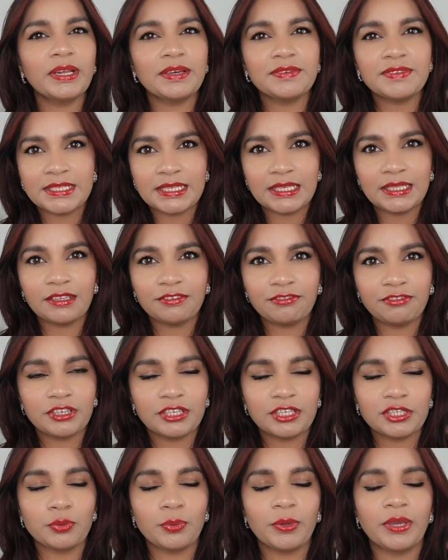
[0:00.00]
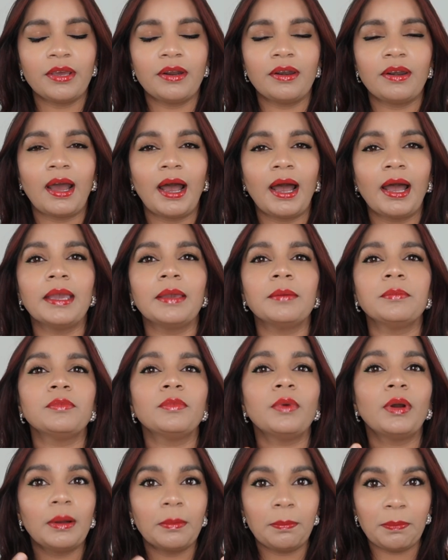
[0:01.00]
have seen the footage where I'm
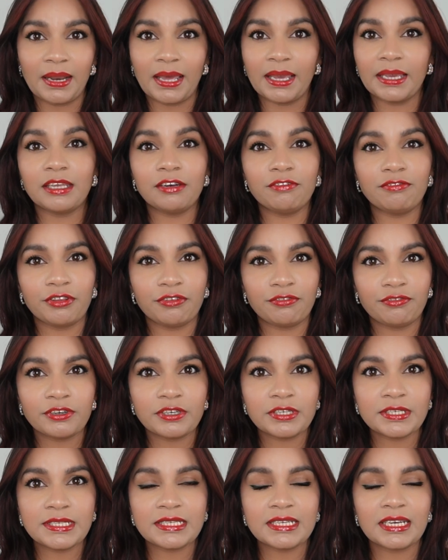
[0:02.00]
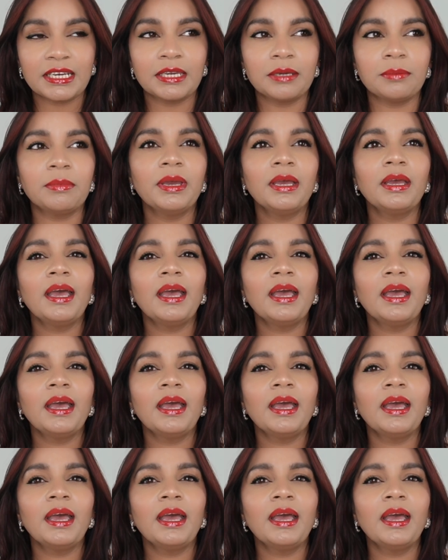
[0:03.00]
applying it for the first time.